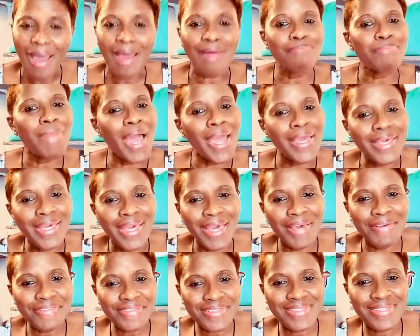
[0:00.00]
and buy
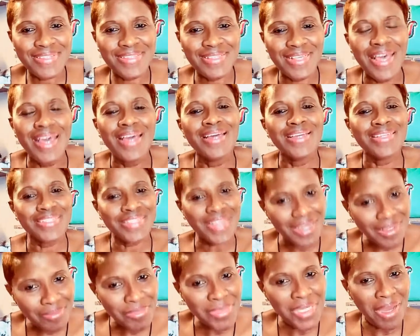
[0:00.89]
gifts.
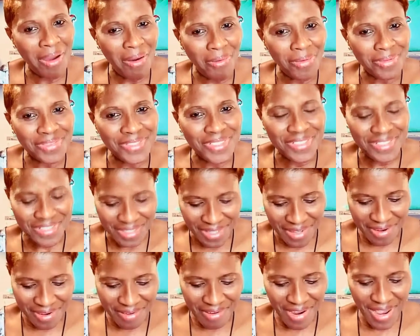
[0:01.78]
Check me out.
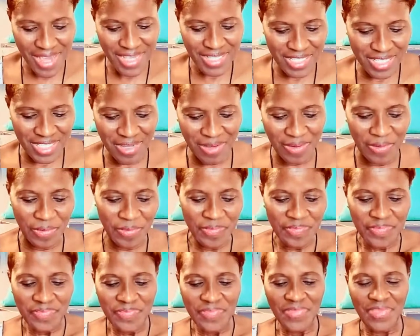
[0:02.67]
All right, so
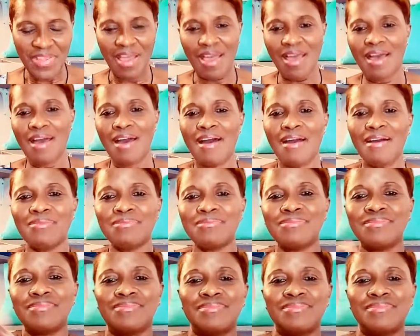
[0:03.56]
um,